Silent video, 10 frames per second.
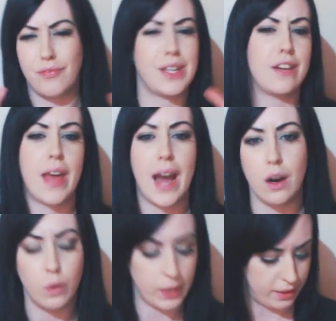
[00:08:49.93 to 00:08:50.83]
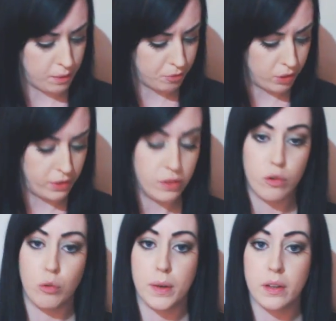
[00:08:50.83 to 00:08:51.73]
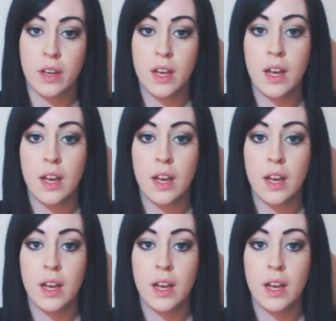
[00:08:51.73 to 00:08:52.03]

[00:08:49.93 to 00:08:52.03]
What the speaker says: figure that out in the rulebook.